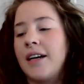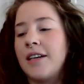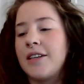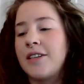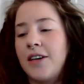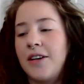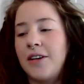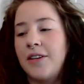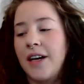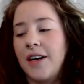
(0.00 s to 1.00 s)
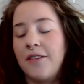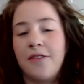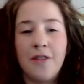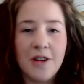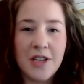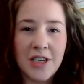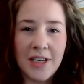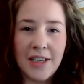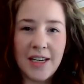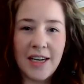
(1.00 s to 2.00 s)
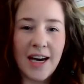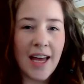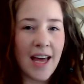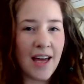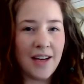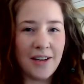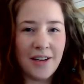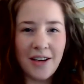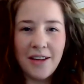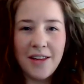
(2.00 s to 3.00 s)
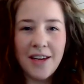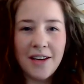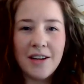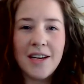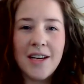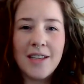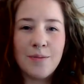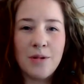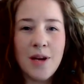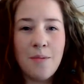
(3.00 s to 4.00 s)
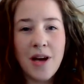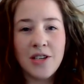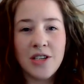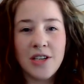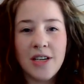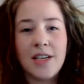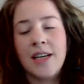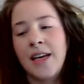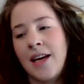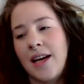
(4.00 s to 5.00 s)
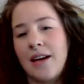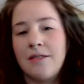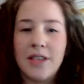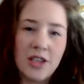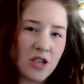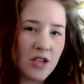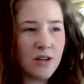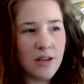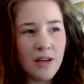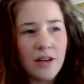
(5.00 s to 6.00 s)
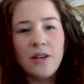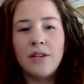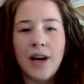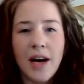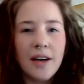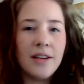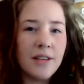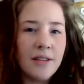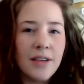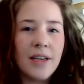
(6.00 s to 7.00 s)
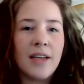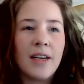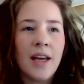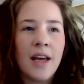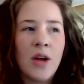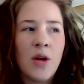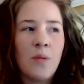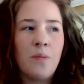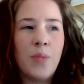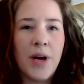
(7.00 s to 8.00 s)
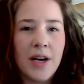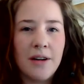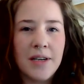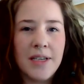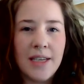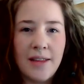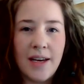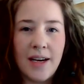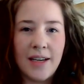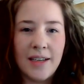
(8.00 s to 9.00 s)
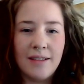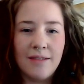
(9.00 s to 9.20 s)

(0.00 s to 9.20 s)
So, unfortunately, I had all the ingredients pre-measured, and I was going to show you how to do it, but I already did that,